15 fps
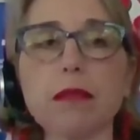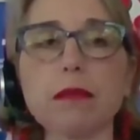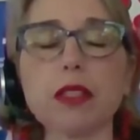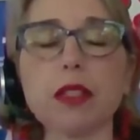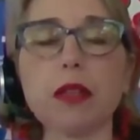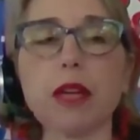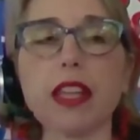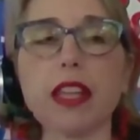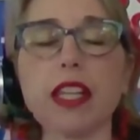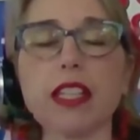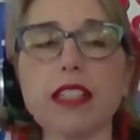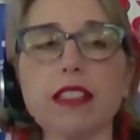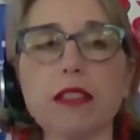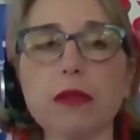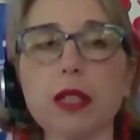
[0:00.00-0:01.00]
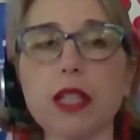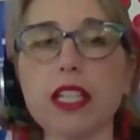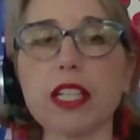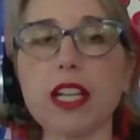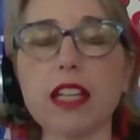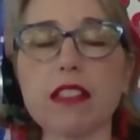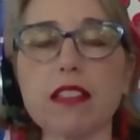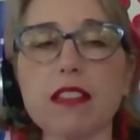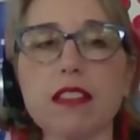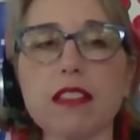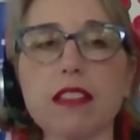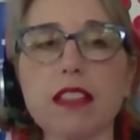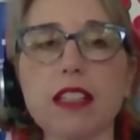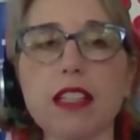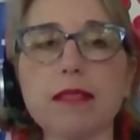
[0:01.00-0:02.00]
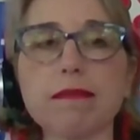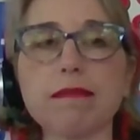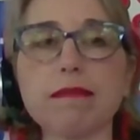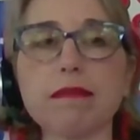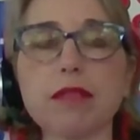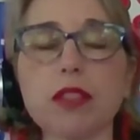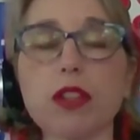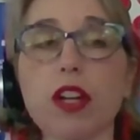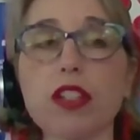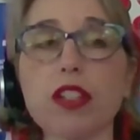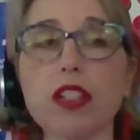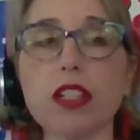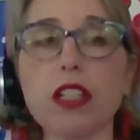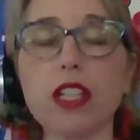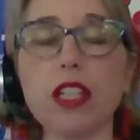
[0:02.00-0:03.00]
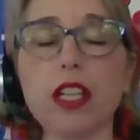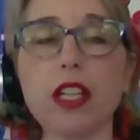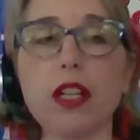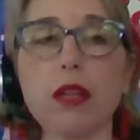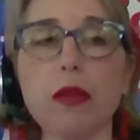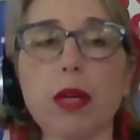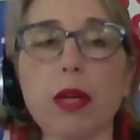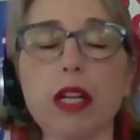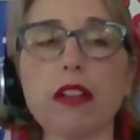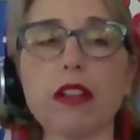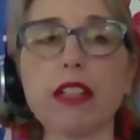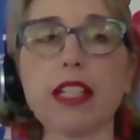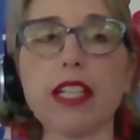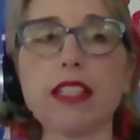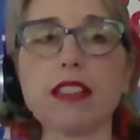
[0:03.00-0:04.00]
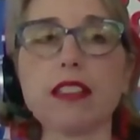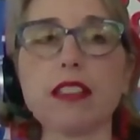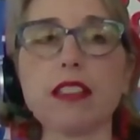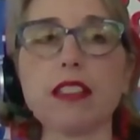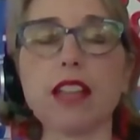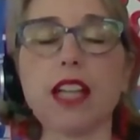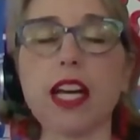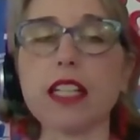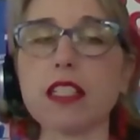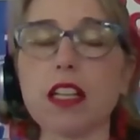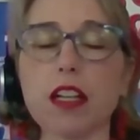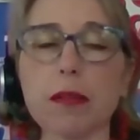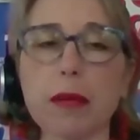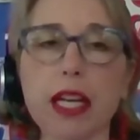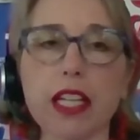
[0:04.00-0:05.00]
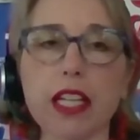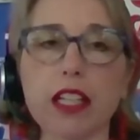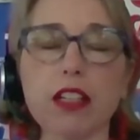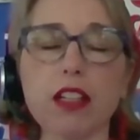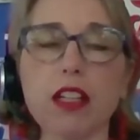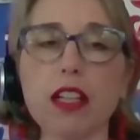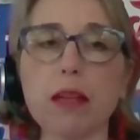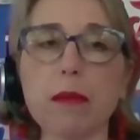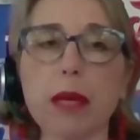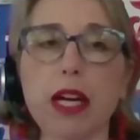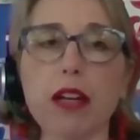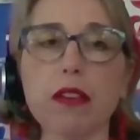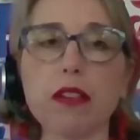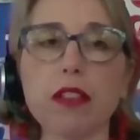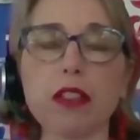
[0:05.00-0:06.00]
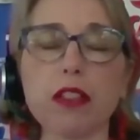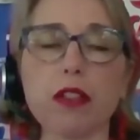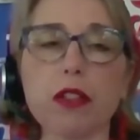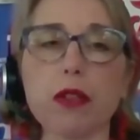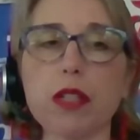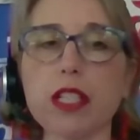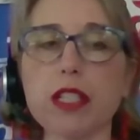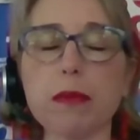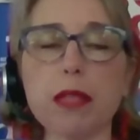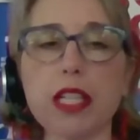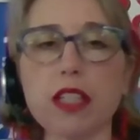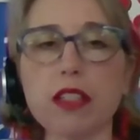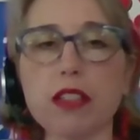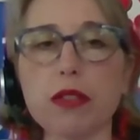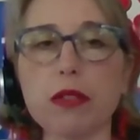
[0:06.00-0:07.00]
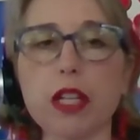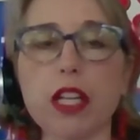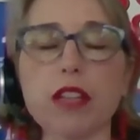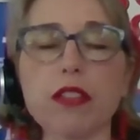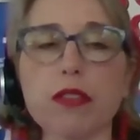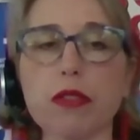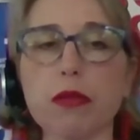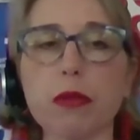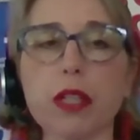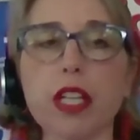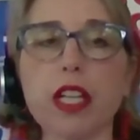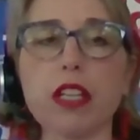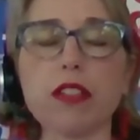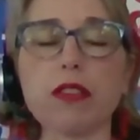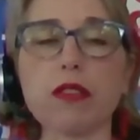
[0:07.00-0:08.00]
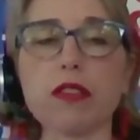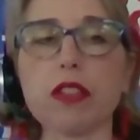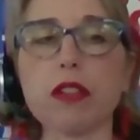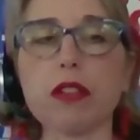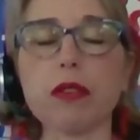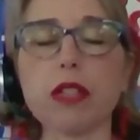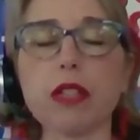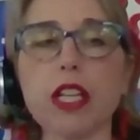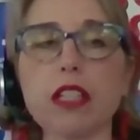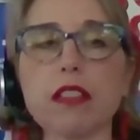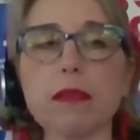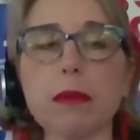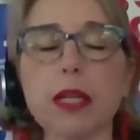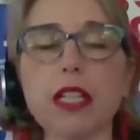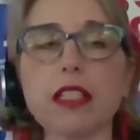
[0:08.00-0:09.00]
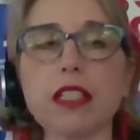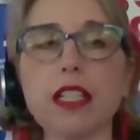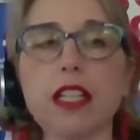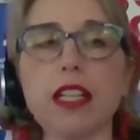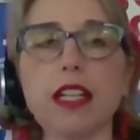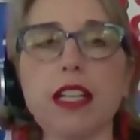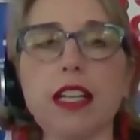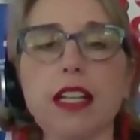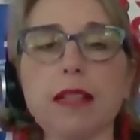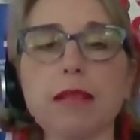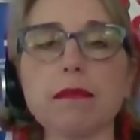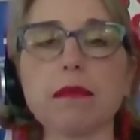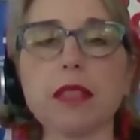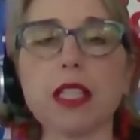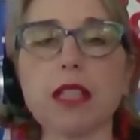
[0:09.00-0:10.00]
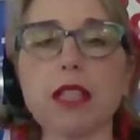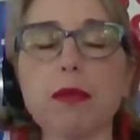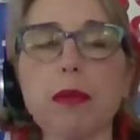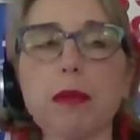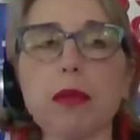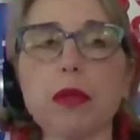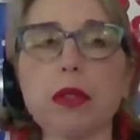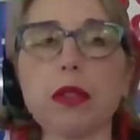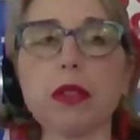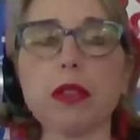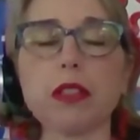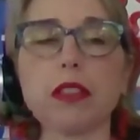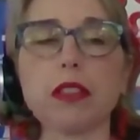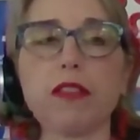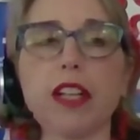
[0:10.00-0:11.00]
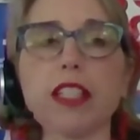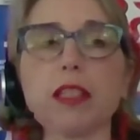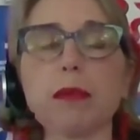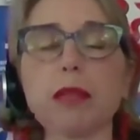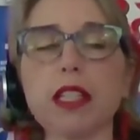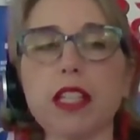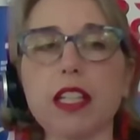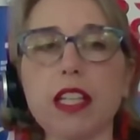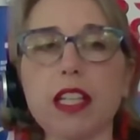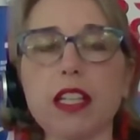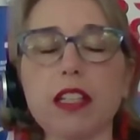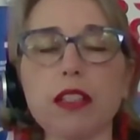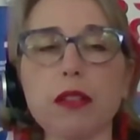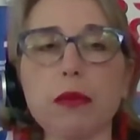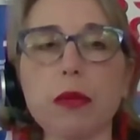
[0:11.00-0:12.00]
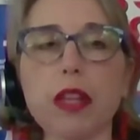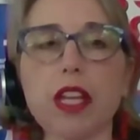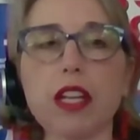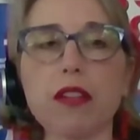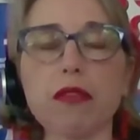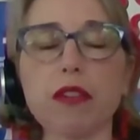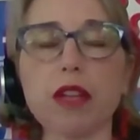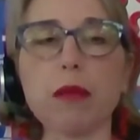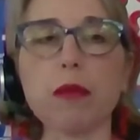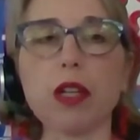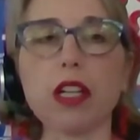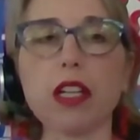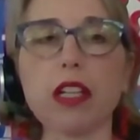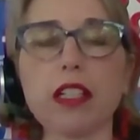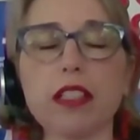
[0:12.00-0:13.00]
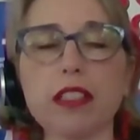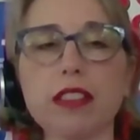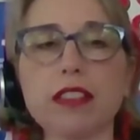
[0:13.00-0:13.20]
So I think it's a really nice structure where it's not dogmatic at all about, you know, you need to be in 2 days or 3 days or 0 days, but gives people flexibility within a framework.